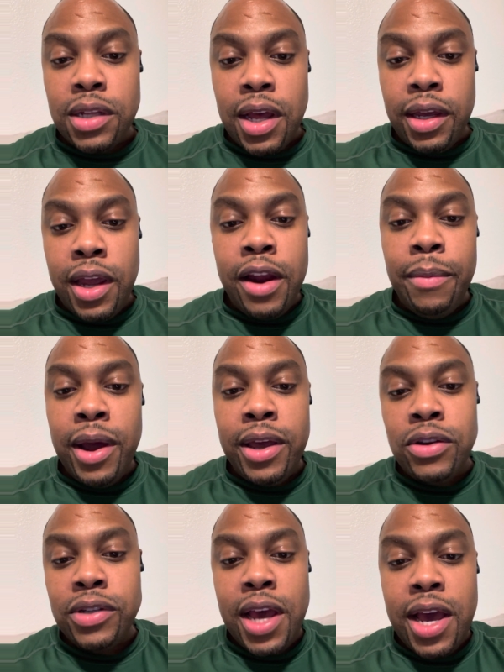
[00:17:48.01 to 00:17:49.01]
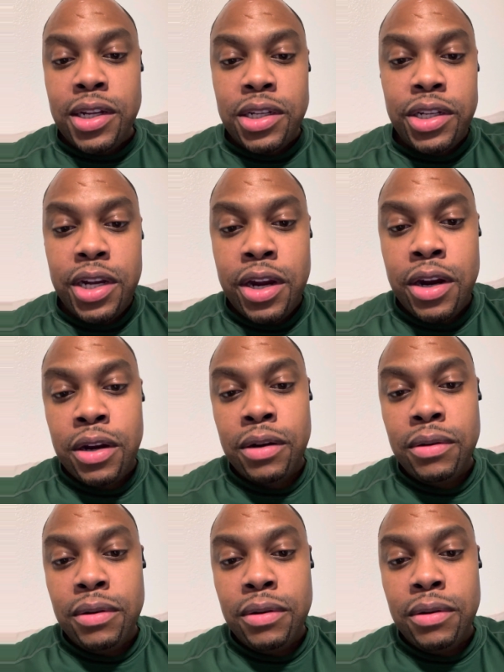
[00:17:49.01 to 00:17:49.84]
Like everybody else had to share,